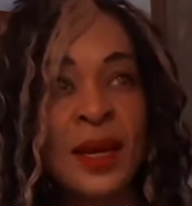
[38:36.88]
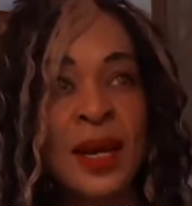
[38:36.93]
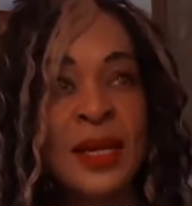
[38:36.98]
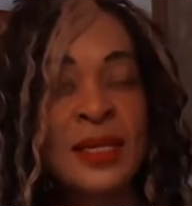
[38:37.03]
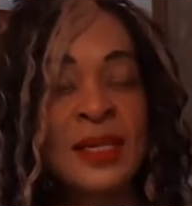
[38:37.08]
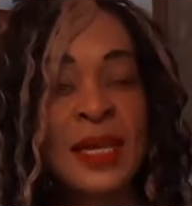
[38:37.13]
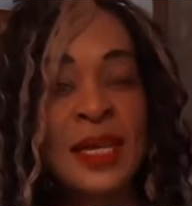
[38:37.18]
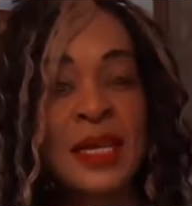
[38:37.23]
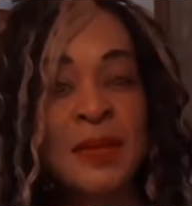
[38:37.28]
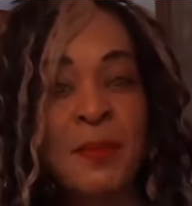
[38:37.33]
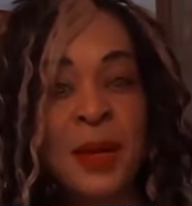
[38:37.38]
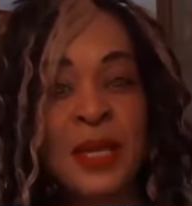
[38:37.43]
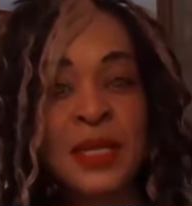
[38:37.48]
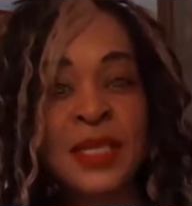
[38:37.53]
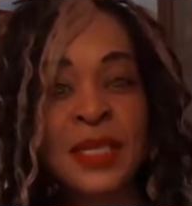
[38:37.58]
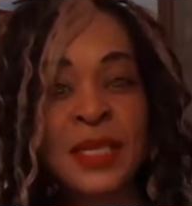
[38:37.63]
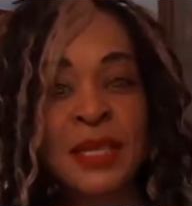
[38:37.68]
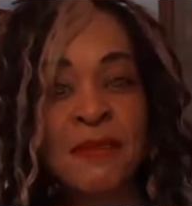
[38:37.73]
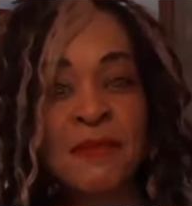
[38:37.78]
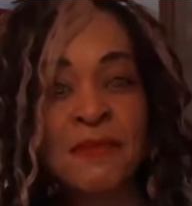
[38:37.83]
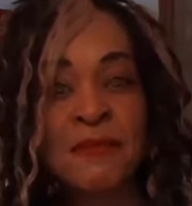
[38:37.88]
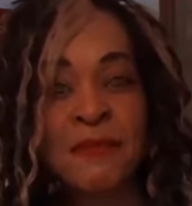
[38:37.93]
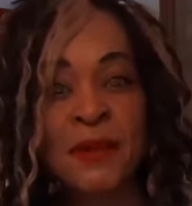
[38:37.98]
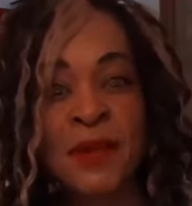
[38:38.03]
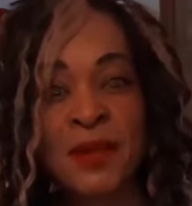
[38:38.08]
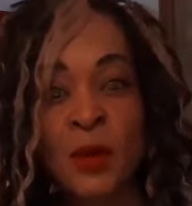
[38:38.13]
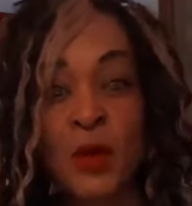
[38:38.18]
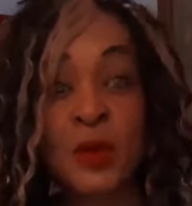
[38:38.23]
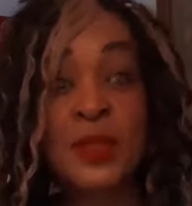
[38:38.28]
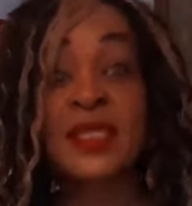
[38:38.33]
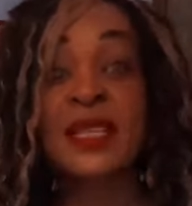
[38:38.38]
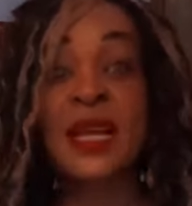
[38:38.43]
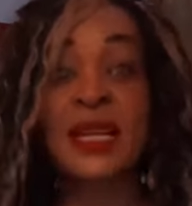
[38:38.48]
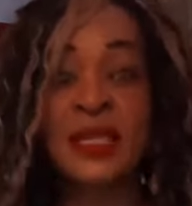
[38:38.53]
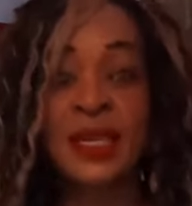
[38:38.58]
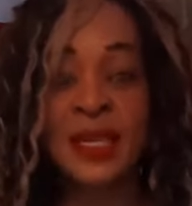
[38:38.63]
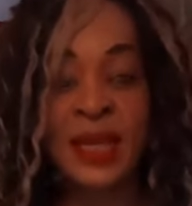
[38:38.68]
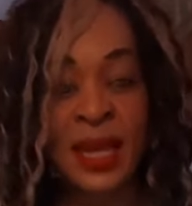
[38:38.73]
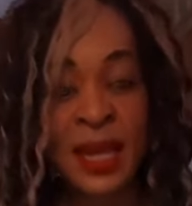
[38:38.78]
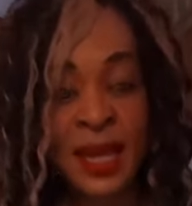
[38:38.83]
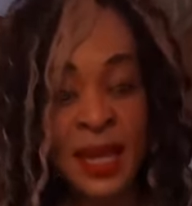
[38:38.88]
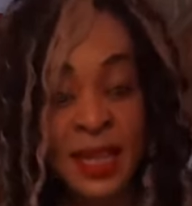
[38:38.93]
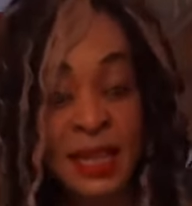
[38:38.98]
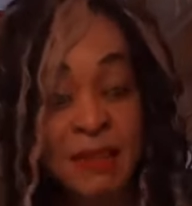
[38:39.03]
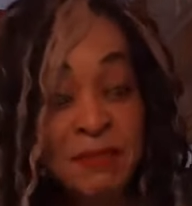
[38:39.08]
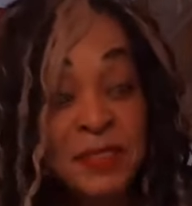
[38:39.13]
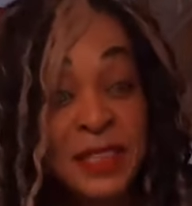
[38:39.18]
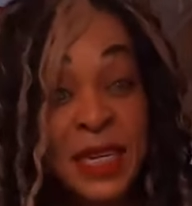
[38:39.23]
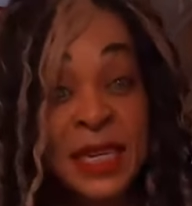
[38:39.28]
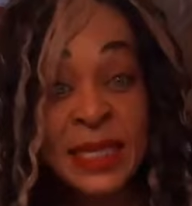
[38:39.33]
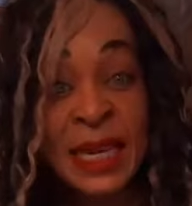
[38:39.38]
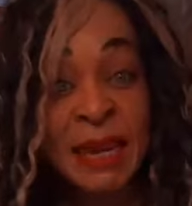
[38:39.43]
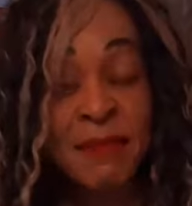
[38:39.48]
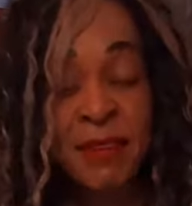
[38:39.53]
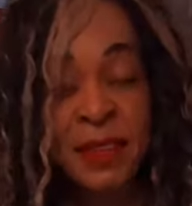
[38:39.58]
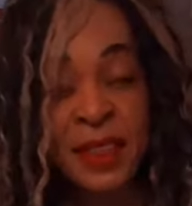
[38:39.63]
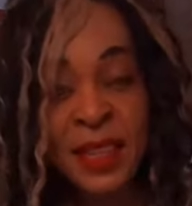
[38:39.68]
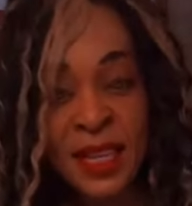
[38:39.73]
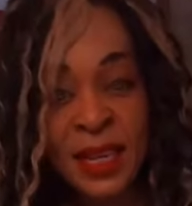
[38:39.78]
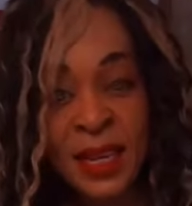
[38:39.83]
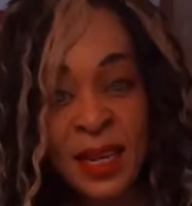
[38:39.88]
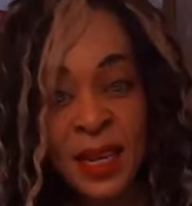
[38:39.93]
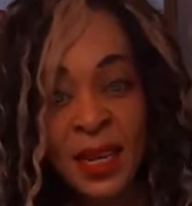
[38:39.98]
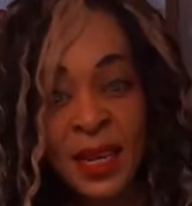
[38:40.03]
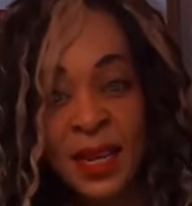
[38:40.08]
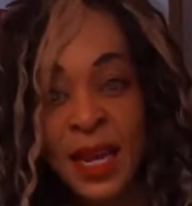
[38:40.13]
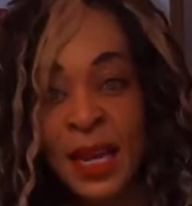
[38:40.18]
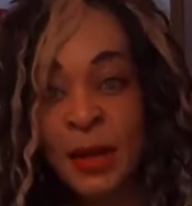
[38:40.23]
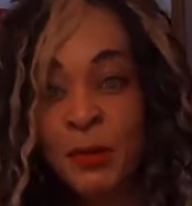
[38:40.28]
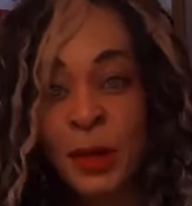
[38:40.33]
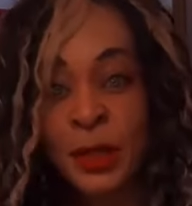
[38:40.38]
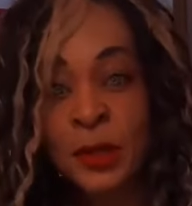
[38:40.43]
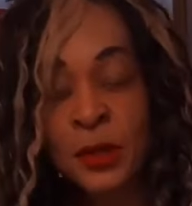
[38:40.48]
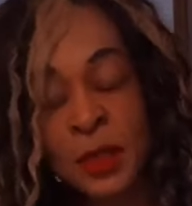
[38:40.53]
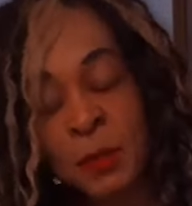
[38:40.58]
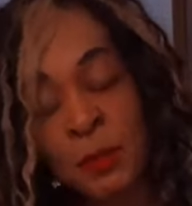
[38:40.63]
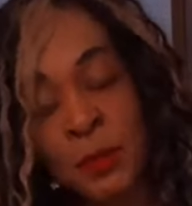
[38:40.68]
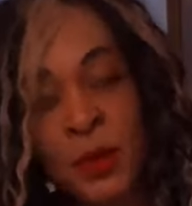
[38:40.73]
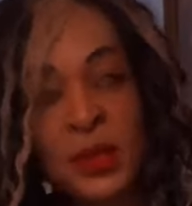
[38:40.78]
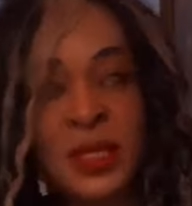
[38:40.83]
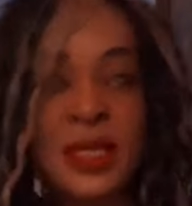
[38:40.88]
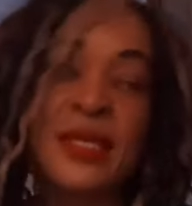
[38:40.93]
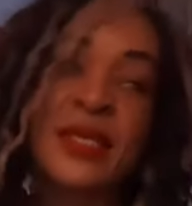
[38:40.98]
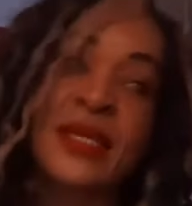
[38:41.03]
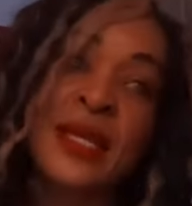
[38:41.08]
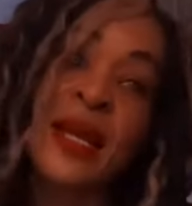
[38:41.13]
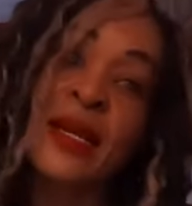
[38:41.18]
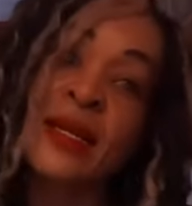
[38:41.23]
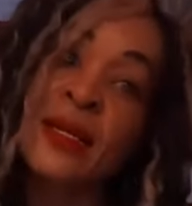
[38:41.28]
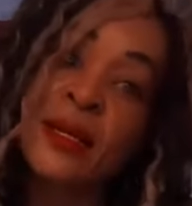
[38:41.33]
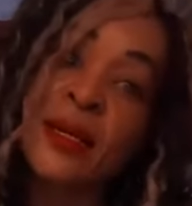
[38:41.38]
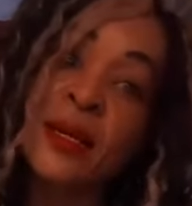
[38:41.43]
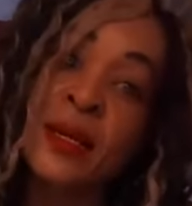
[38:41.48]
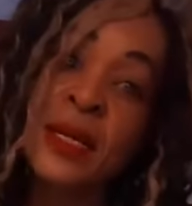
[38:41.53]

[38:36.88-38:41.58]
I said, imagine if on Saturday they've ticked everything and went to the boss and said,